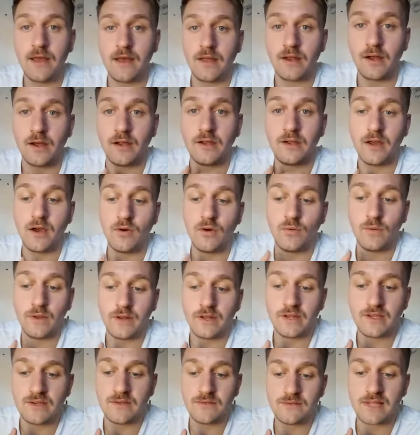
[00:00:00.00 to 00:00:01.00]
And I know when
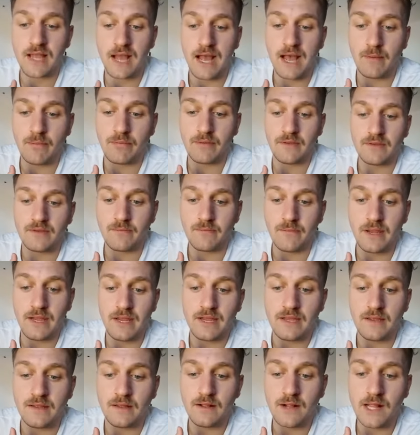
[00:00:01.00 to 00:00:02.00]
it used to happen to
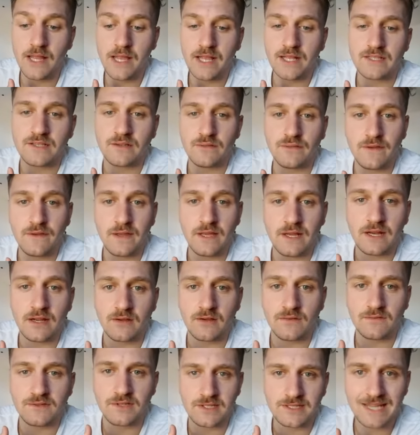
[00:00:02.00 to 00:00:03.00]
me, it's a feeling
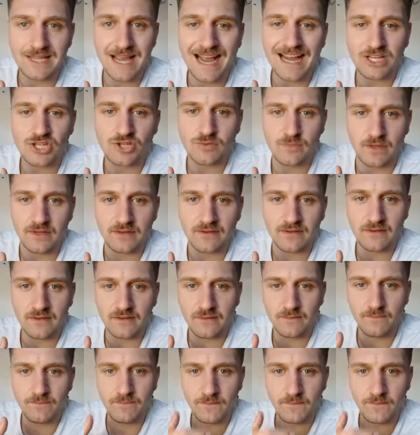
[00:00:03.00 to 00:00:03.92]
of detachment.